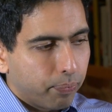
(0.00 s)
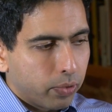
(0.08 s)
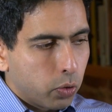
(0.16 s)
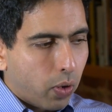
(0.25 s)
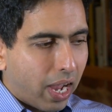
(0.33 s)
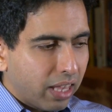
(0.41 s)

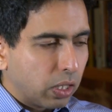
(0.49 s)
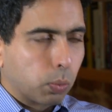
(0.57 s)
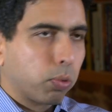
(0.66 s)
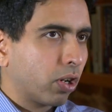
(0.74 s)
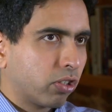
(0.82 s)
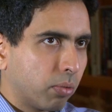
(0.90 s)
you had this
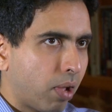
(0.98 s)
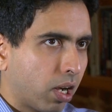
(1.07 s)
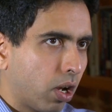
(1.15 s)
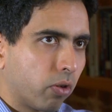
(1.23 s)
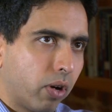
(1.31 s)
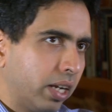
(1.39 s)
Prussian
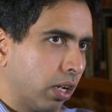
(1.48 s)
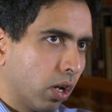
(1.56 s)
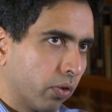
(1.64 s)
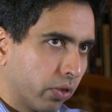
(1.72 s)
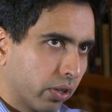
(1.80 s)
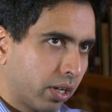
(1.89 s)
model already
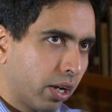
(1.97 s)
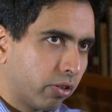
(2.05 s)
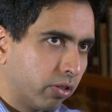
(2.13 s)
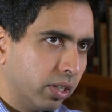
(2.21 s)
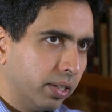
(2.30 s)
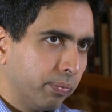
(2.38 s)
all over the
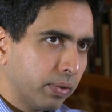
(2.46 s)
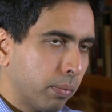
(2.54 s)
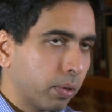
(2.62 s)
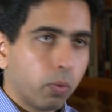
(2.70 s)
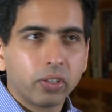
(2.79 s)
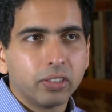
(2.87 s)
country,
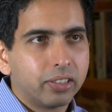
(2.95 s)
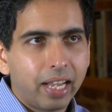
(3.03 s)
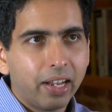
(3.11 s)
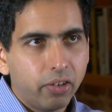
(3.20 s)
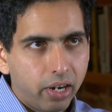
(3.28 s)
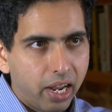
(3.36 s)
but it wasn't
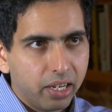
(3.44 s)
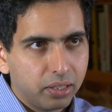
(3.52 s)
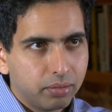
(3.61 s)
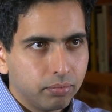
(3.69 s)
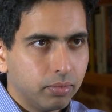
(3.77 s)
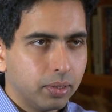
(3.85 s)

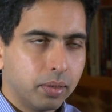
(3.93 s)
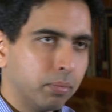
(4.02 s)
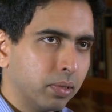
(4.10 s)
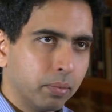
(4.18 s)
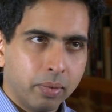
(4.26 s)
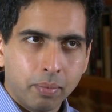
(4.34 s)
standardized.
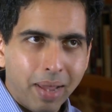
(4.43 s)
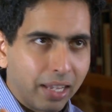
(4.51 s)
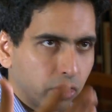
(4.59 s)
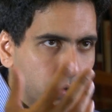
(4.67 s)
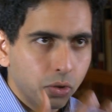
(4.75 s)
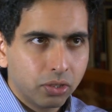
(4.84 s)
In
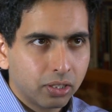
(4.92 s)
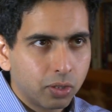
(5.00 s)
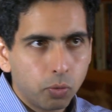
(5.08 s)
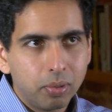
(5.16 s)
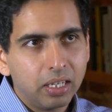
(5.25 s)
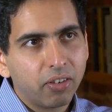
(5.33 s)
Massachusetts,
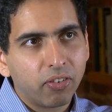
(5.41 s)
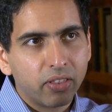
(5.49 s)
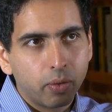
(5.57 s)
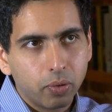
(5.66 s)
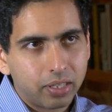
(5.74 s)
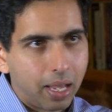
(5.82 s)
it would be
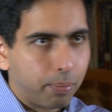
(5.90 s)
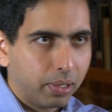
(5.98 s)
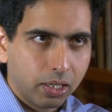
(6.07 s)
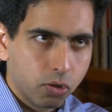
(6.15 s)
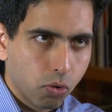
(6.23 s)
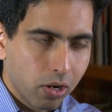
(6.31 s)
different than what's
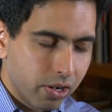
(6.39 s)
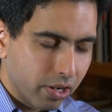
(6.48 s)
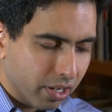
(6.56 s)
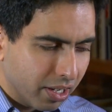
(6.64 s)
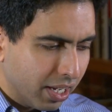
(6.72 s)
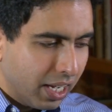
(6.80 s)
happening in
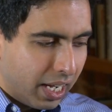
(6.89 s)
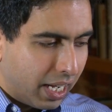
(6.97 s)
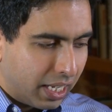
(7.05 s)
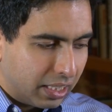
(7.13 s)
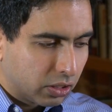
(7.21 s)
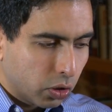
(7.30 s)
Georgia.
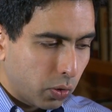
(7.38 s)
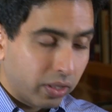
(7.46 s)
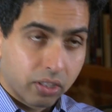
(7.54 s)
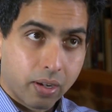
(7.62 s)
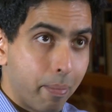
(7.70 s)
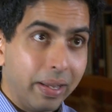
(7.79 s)
And so you had
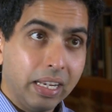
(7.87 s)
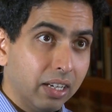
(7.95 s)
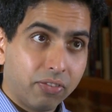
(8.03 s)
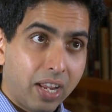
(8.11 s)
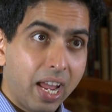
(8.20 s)
this committee of